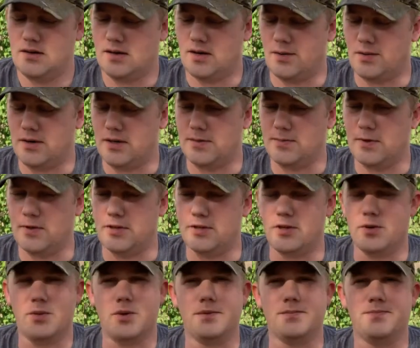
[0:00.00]
I wanted to build a
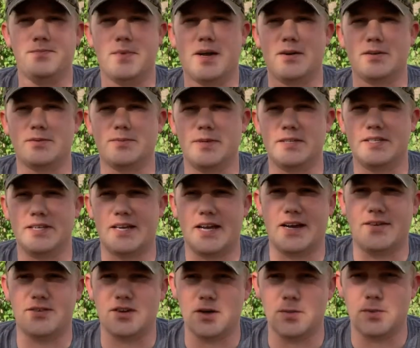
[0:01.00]
new one. I was missing
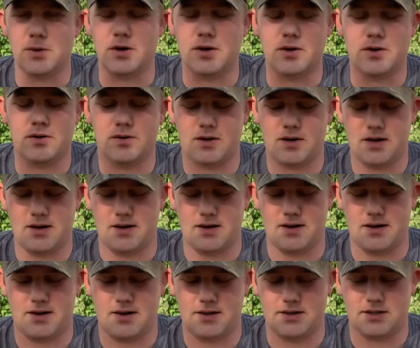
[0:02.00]
having a bow,
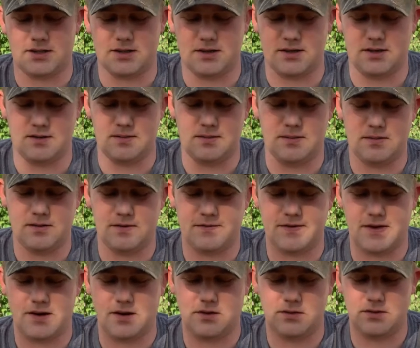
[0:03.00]
uh, so I
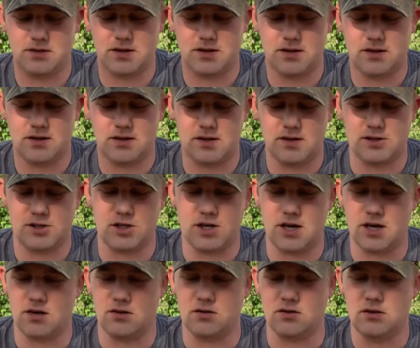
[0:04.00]
found a
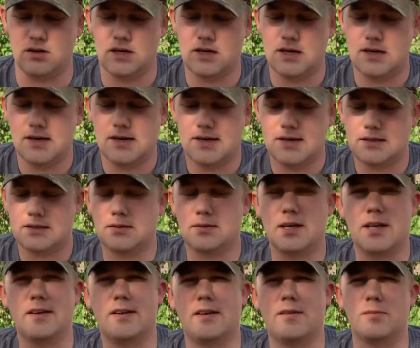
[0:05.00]
channel. So
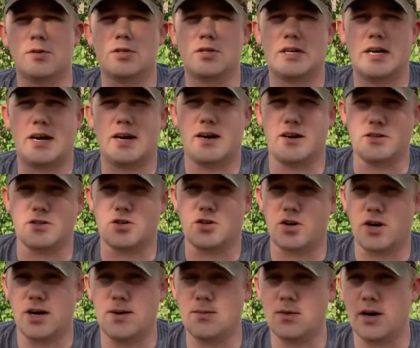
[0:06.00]
give him a shout out. It's
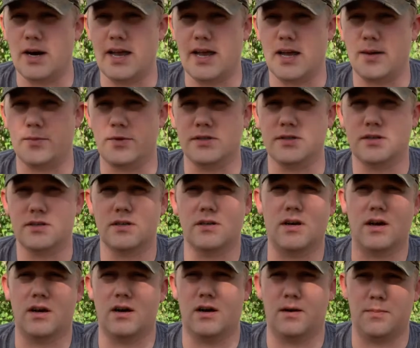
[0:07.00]
Kramer Ammons. Uh,
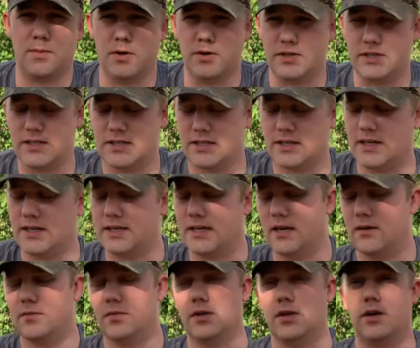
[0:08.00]
I'll post his link
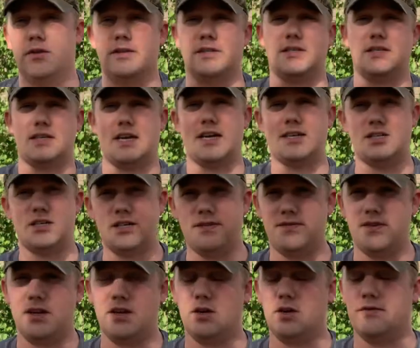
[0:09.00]
down below. This is actually a
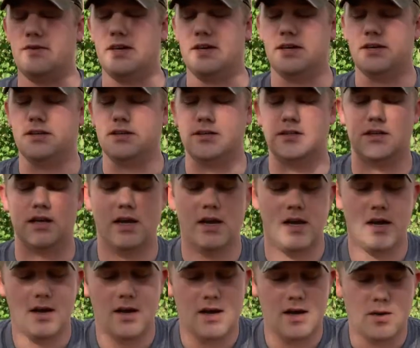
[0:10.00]
video of his
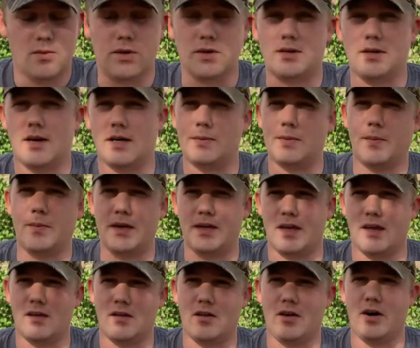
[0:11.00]
where he talks about
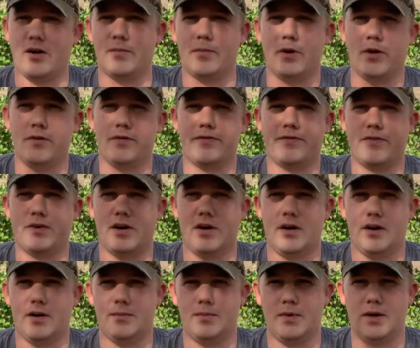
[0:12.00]
making a longbow
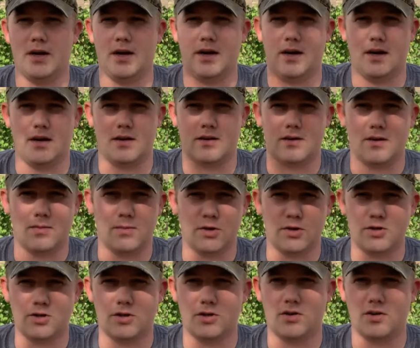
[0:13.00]
from uh,
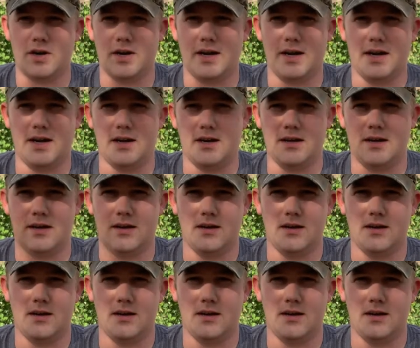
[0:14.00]
commercial grade